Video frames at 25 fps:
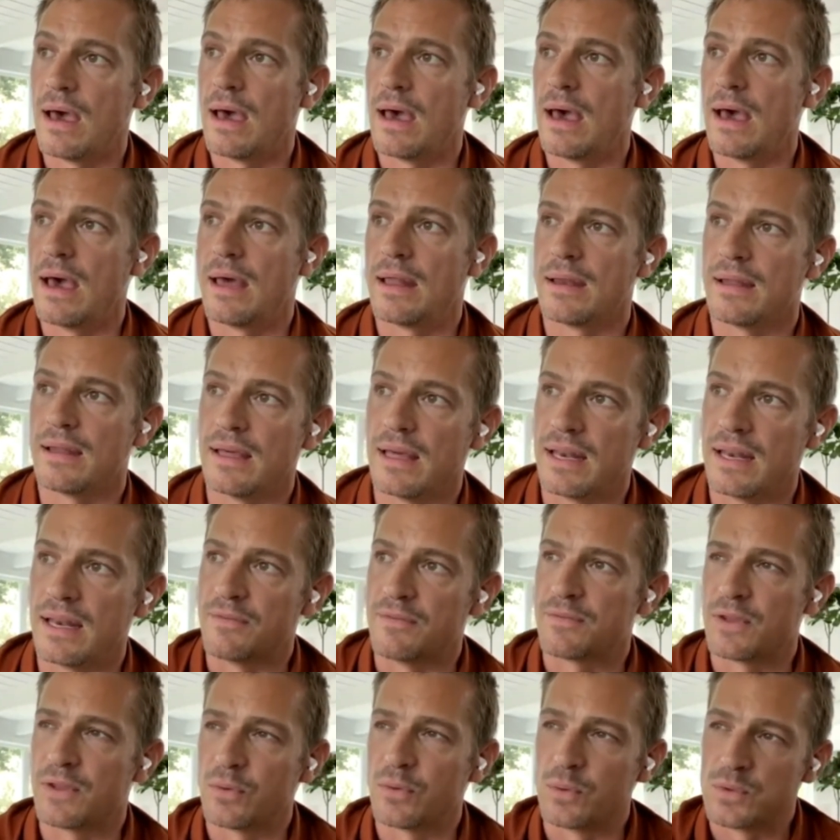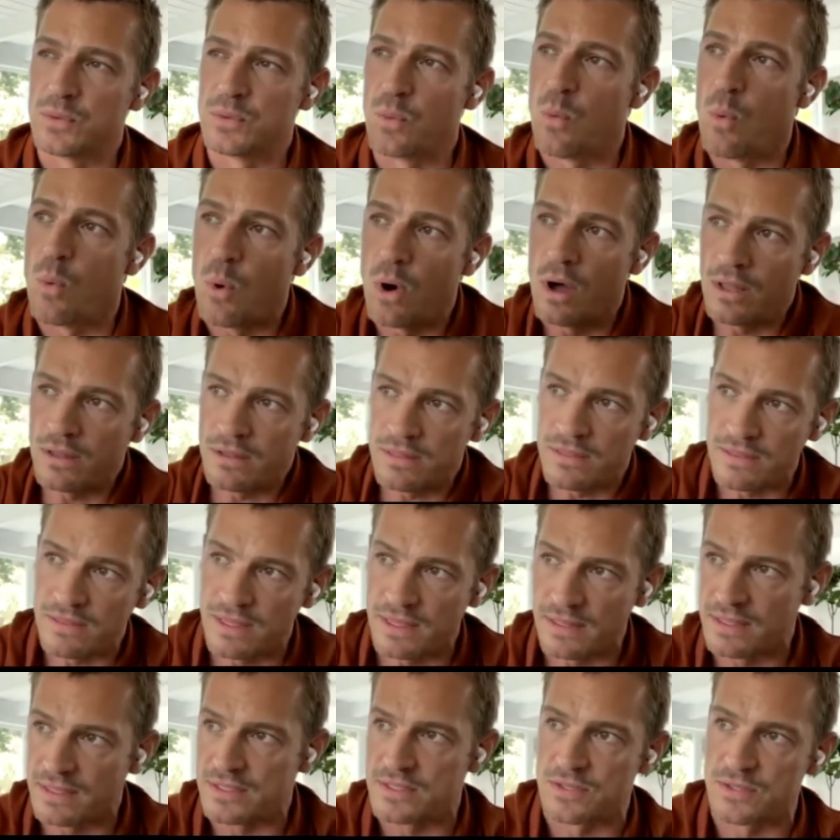if there was one
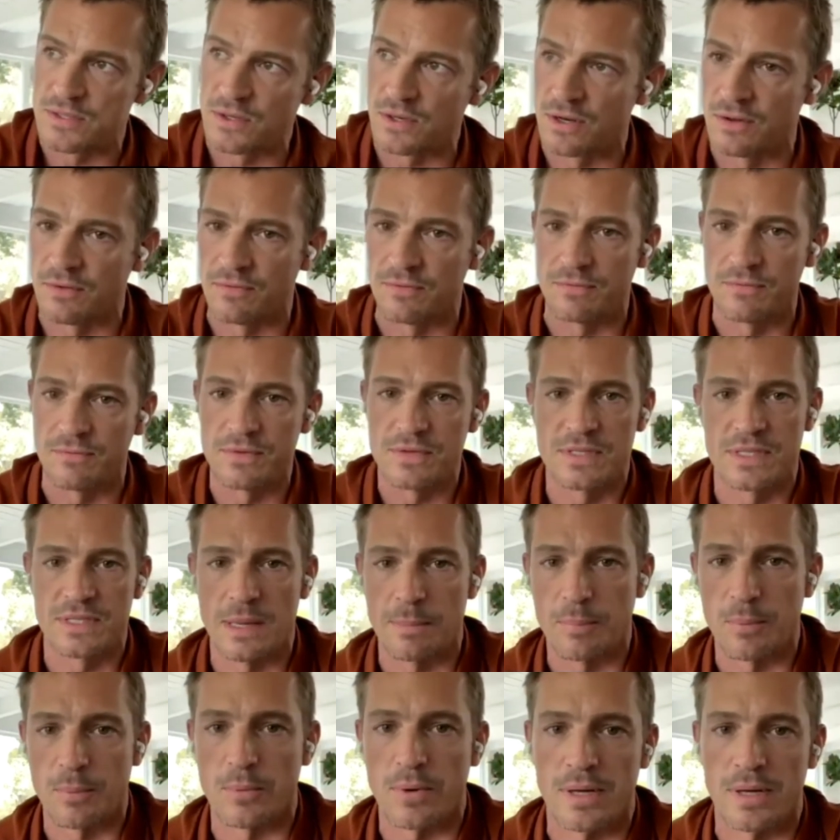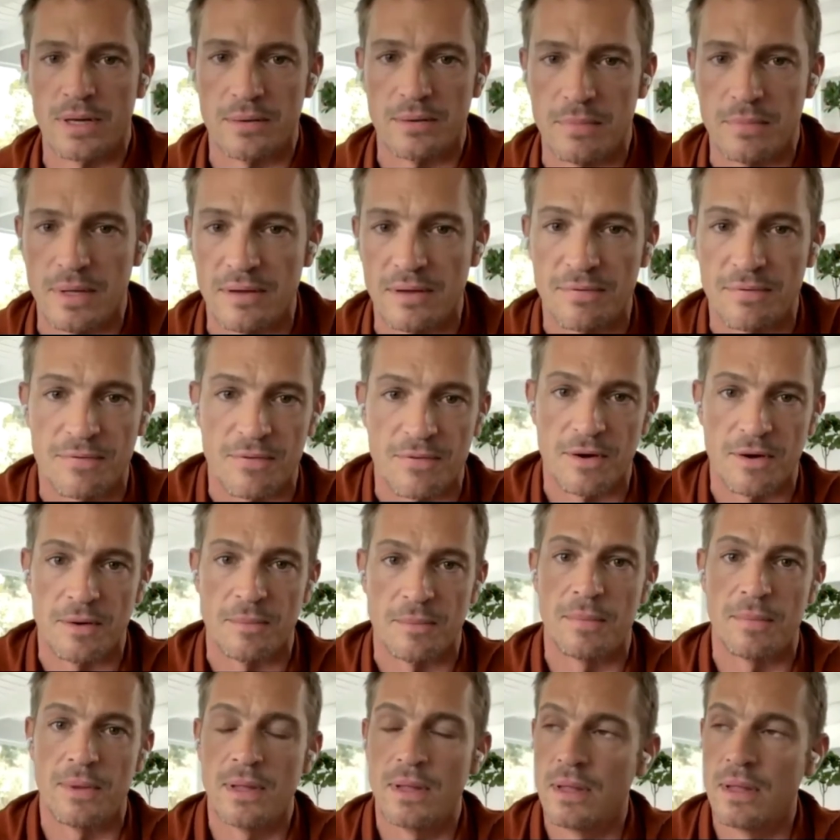thing that sort of separated me
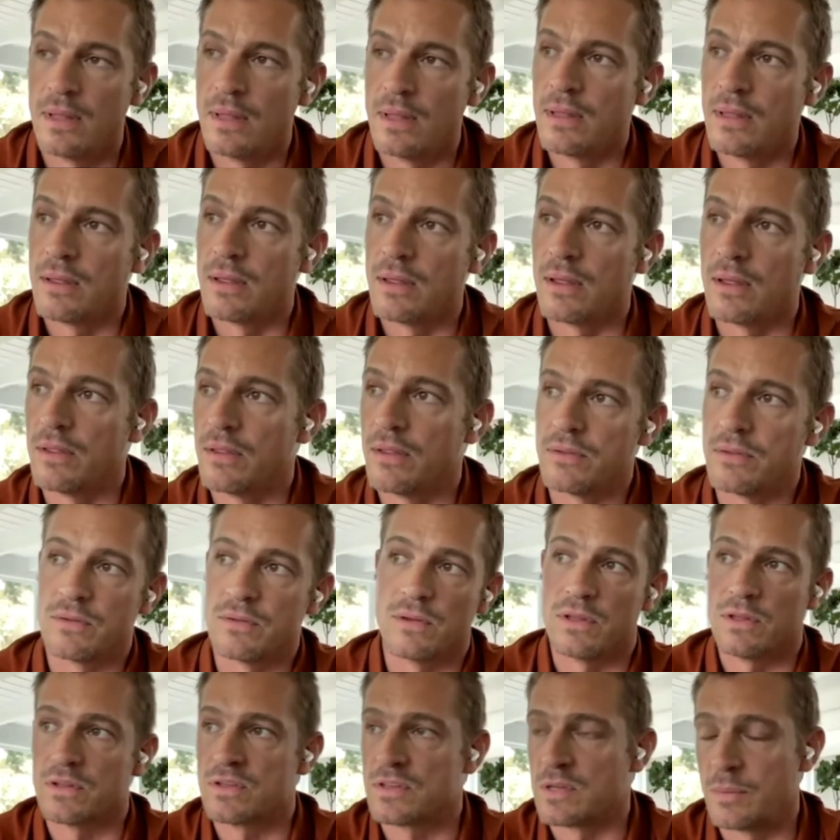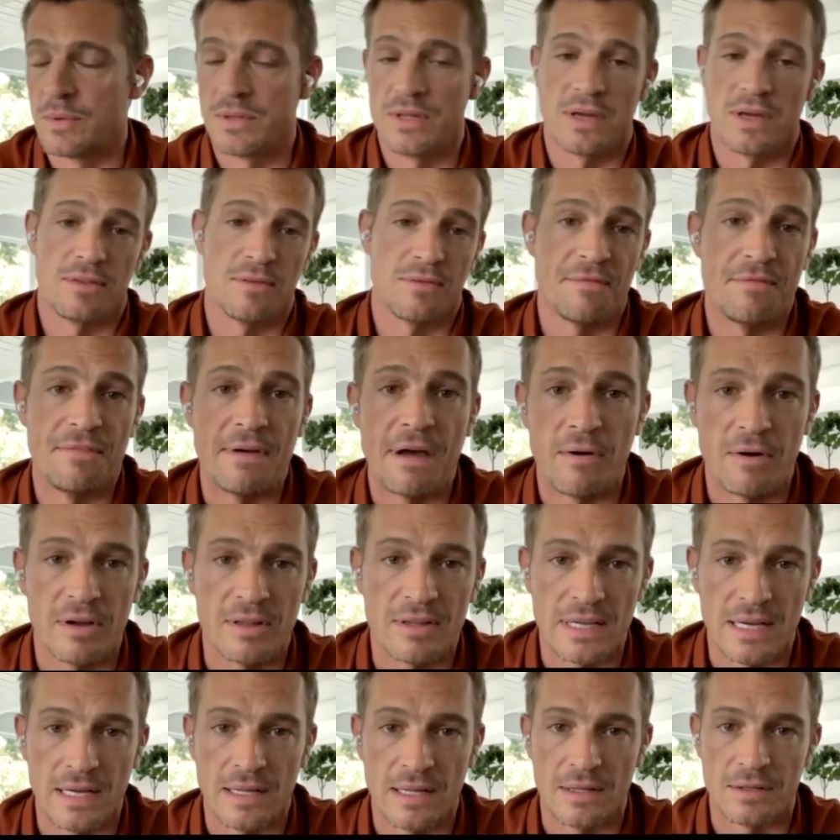from some of the other very
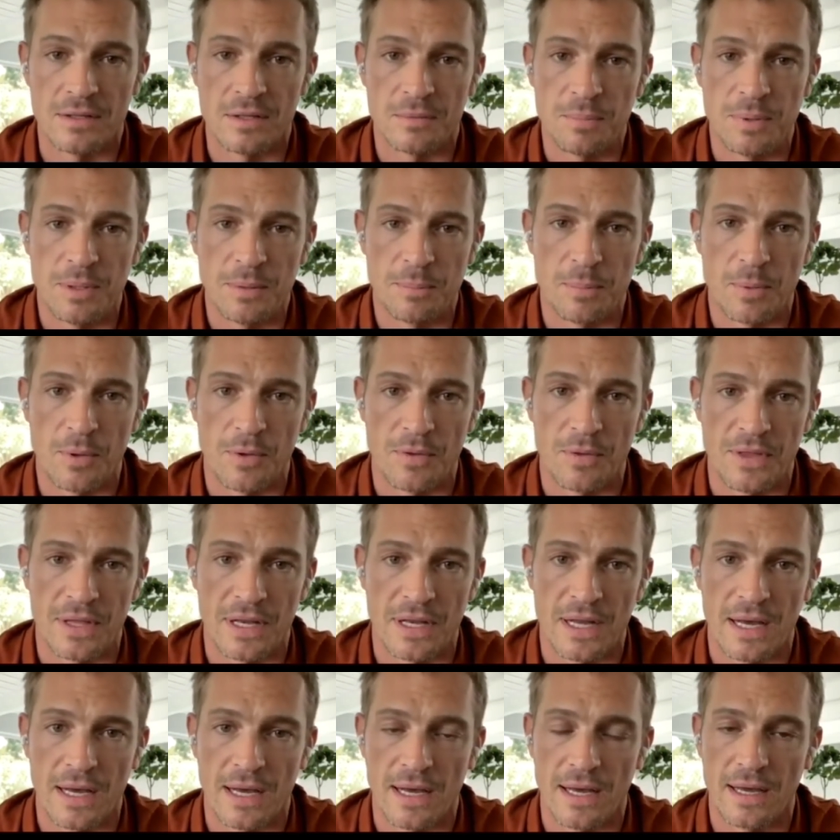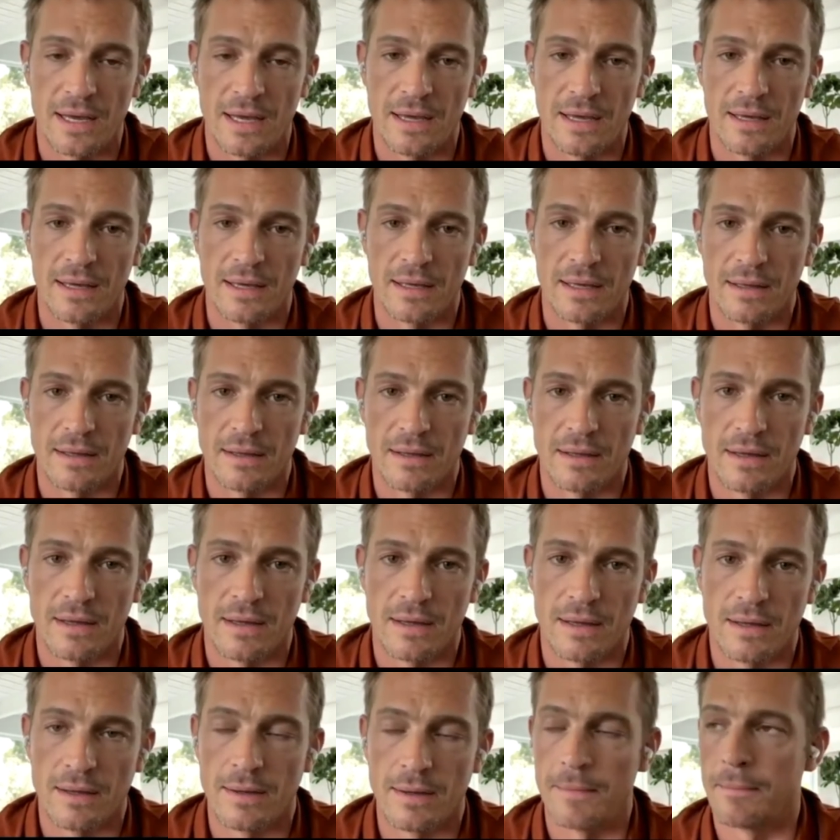talented people that I
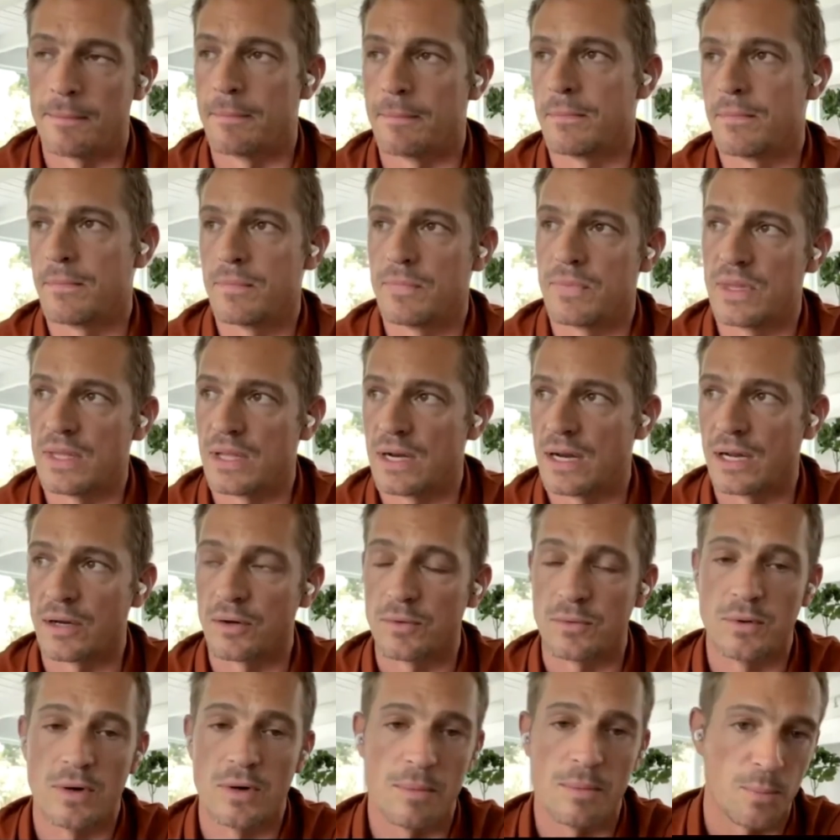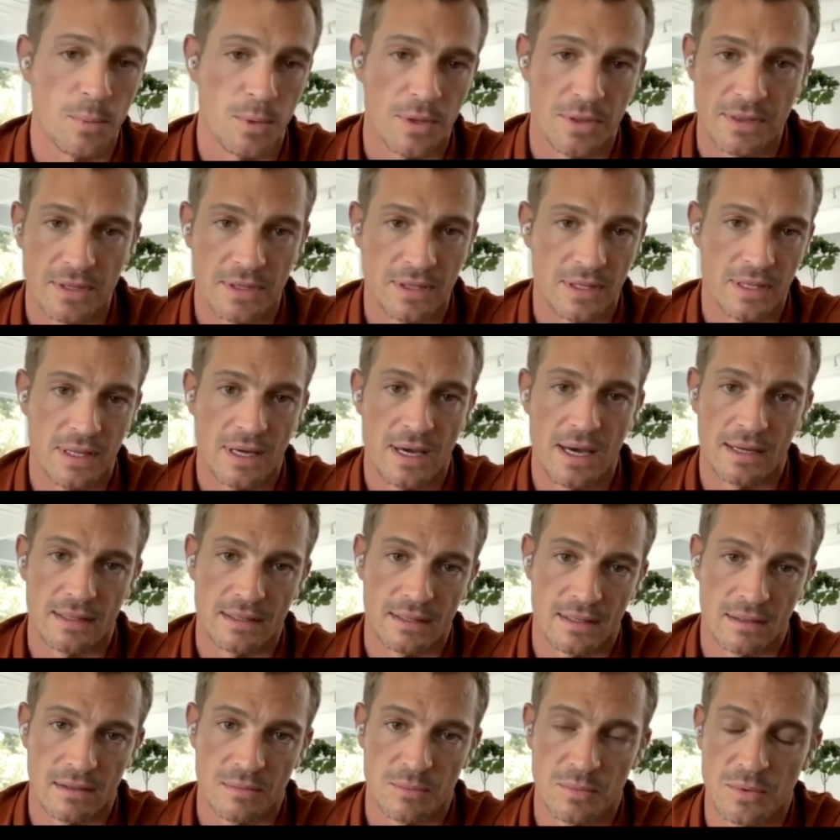grew up with in the
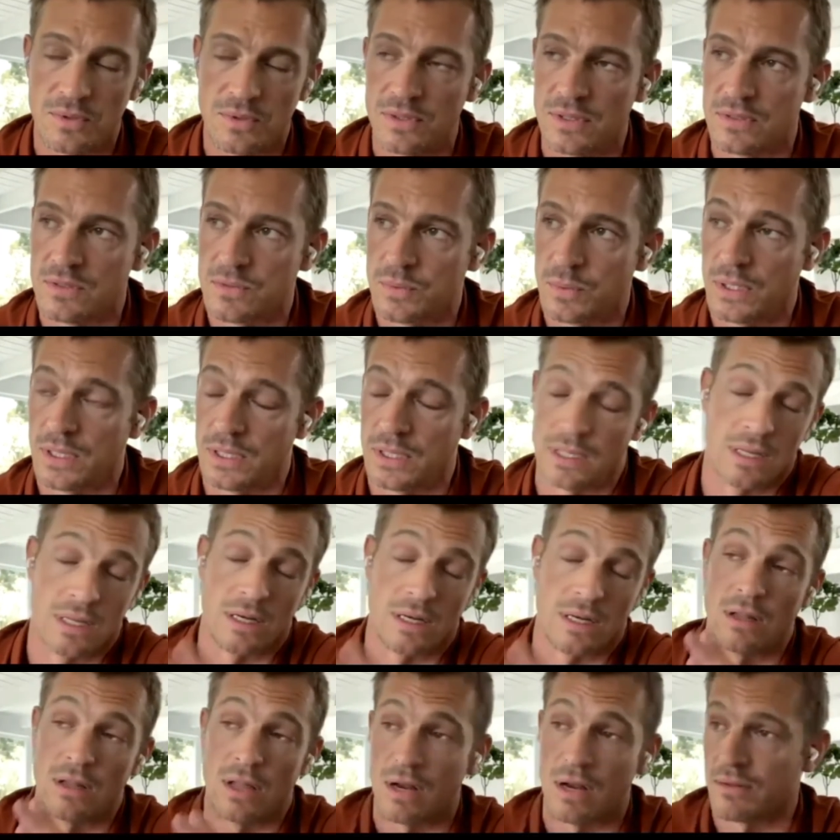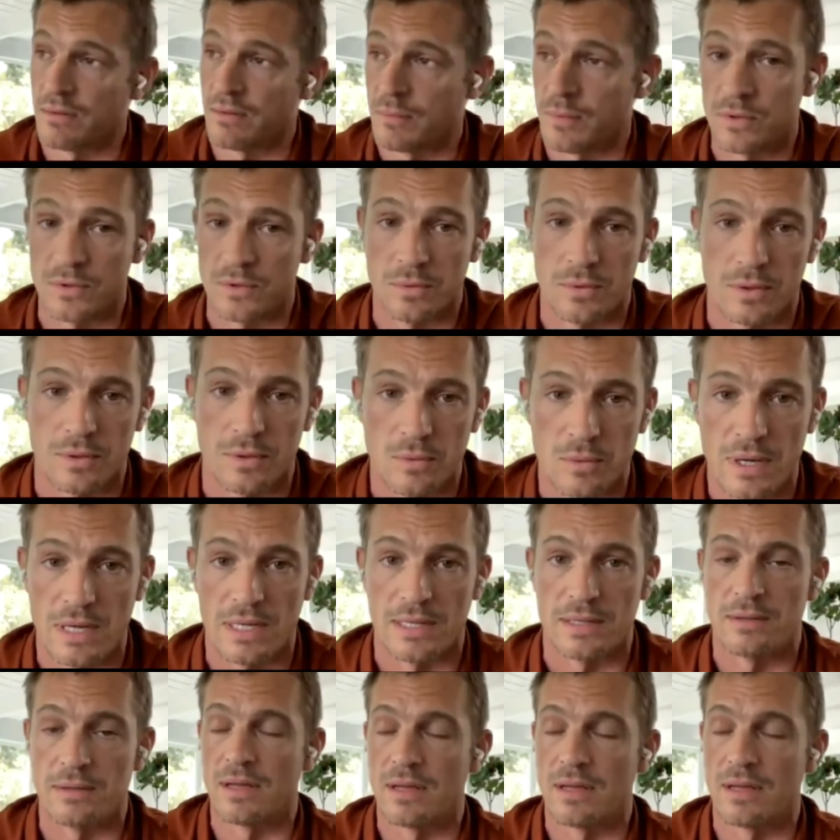acting community in Sweden, and a lot of them are doing great,